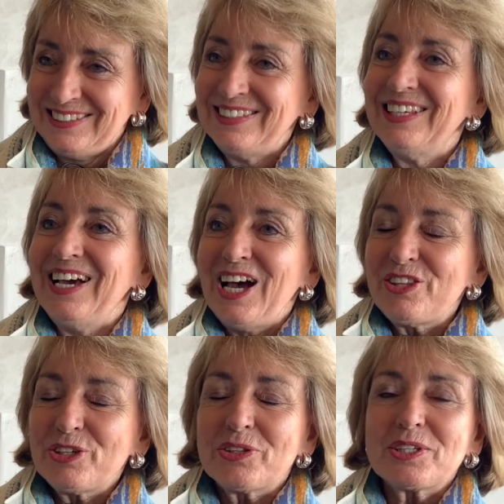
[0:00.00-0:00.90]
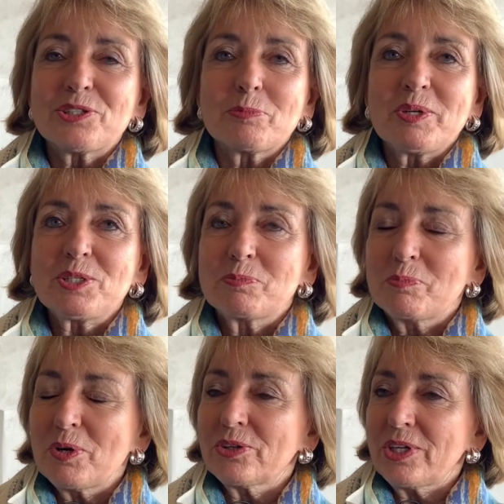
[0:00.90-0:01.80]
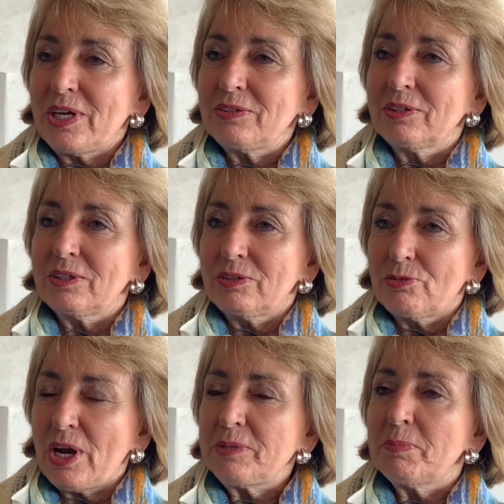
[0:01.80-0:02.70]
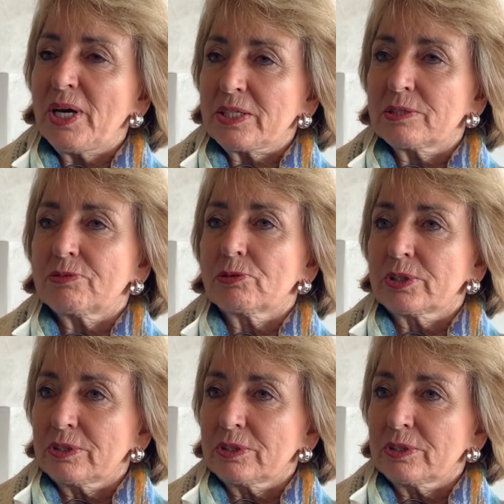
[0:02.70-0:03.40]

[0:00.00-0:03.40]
I think that's the best part. I had the right mind for it.